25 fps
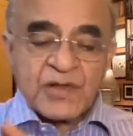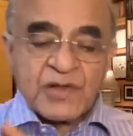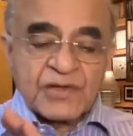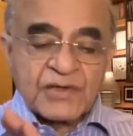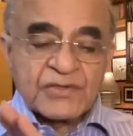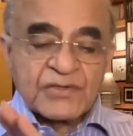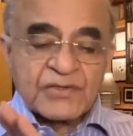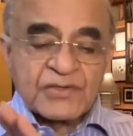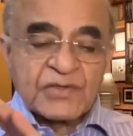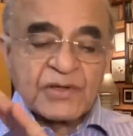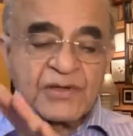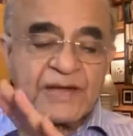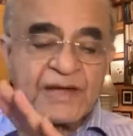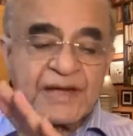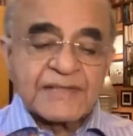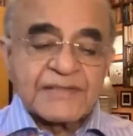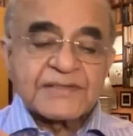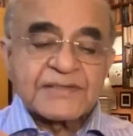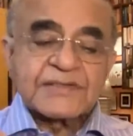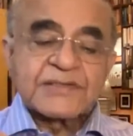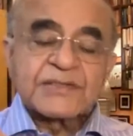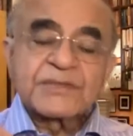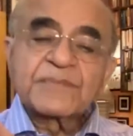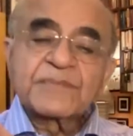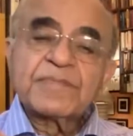so
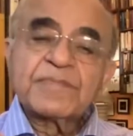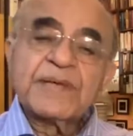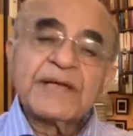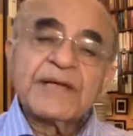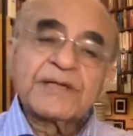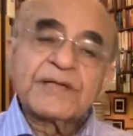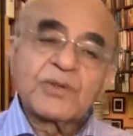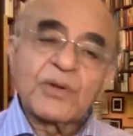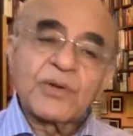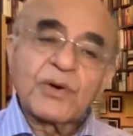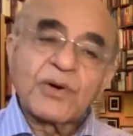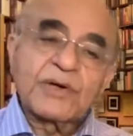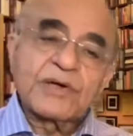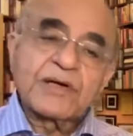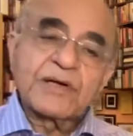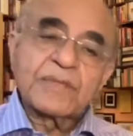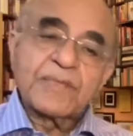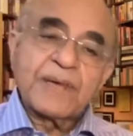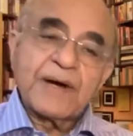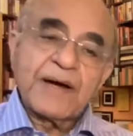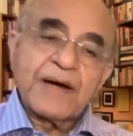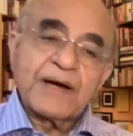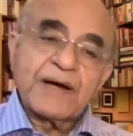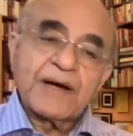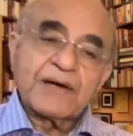let's me talk
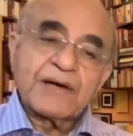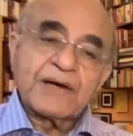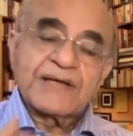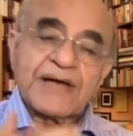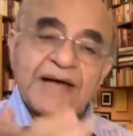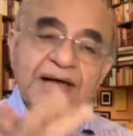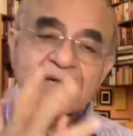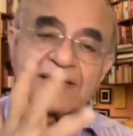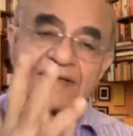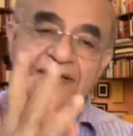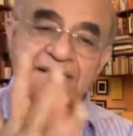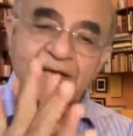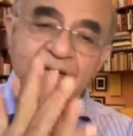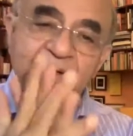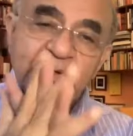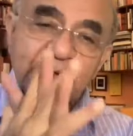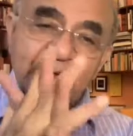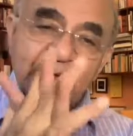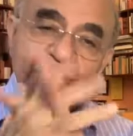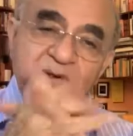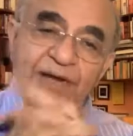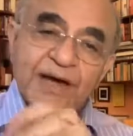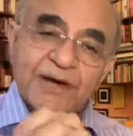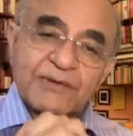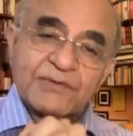about, I'll tell you
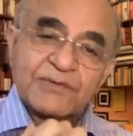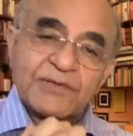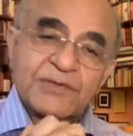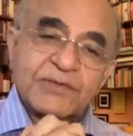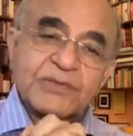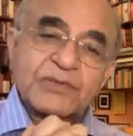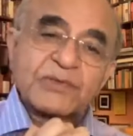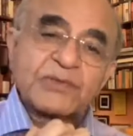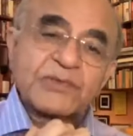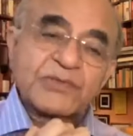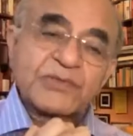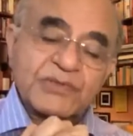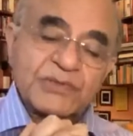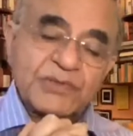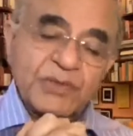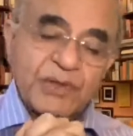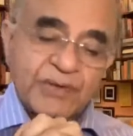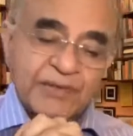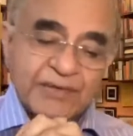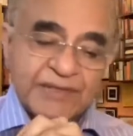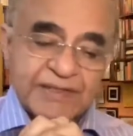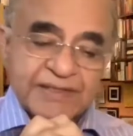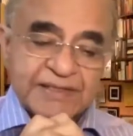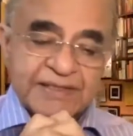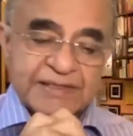now the two
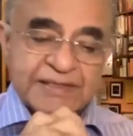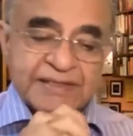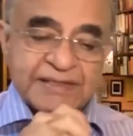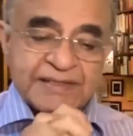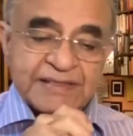stories.